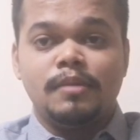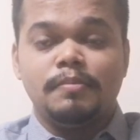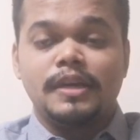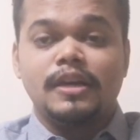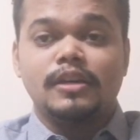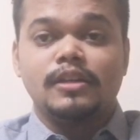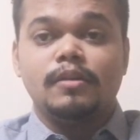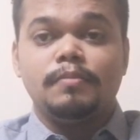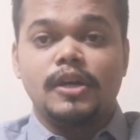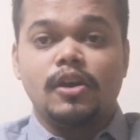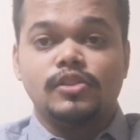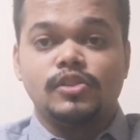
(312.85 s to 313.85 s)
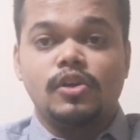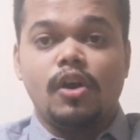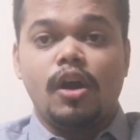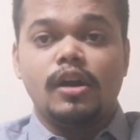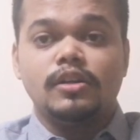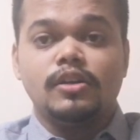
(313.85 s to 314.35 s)
Because
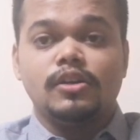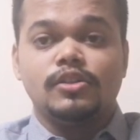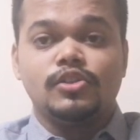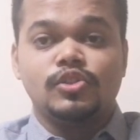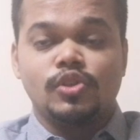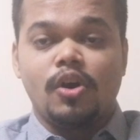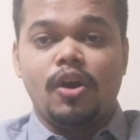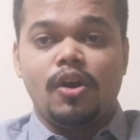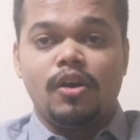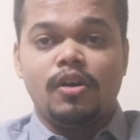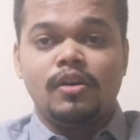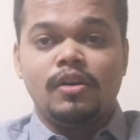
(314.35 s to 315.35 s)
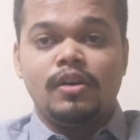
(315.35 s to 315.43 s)
God saw